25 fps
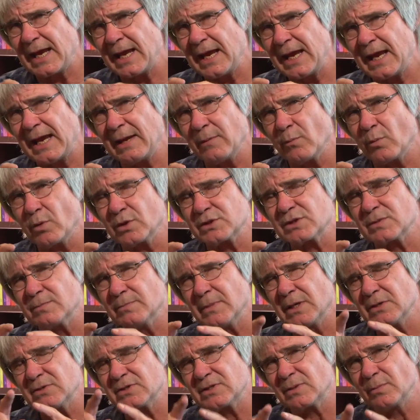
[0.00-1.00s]
what's
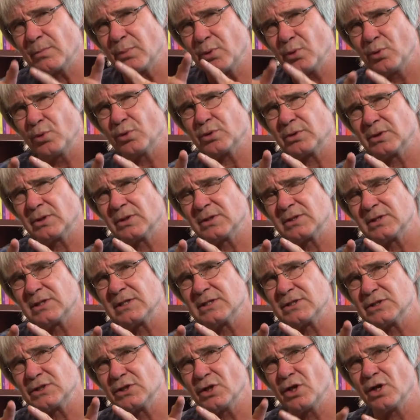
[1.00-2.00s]
most important
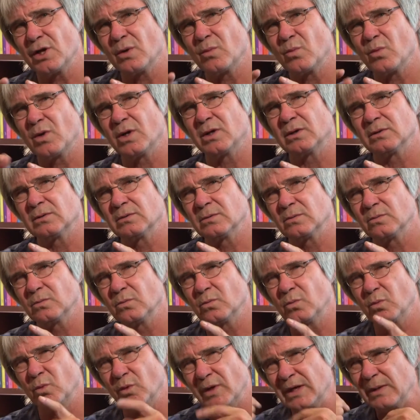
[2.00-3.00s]
is not what
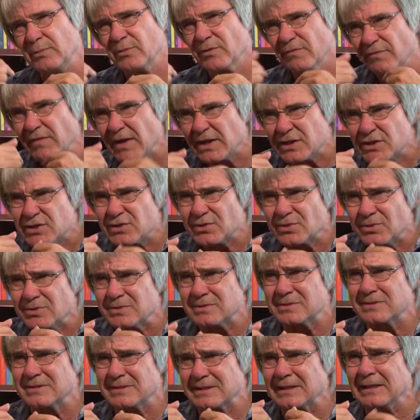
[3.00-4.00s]
we
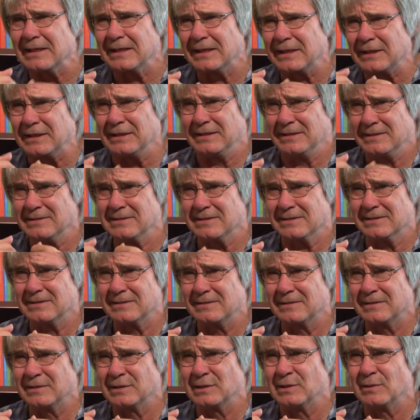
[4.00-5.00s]
professionals think it is,
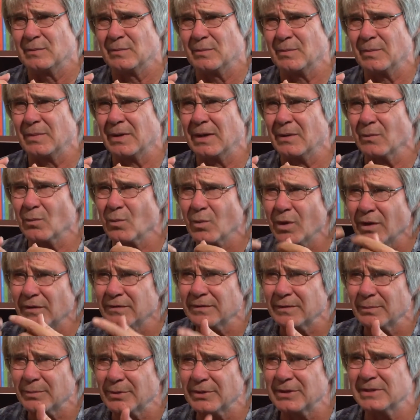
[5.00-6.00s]
but what
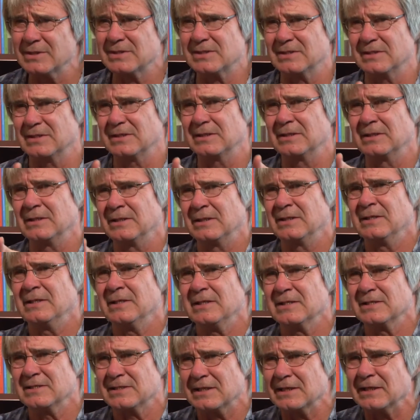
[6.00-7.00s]
the person
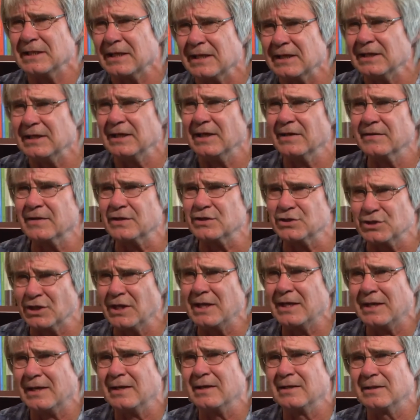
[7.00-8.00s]
sitting in the other
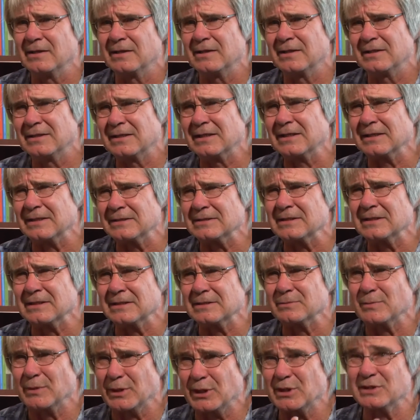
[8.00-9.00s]
chair thinks it
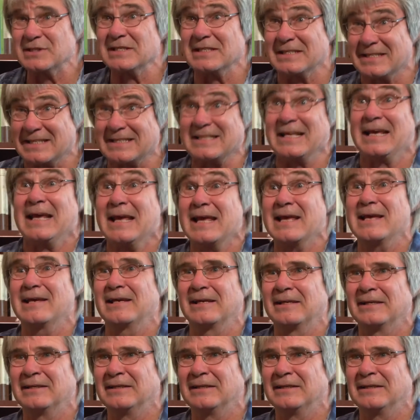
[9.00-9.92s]
is, because it's their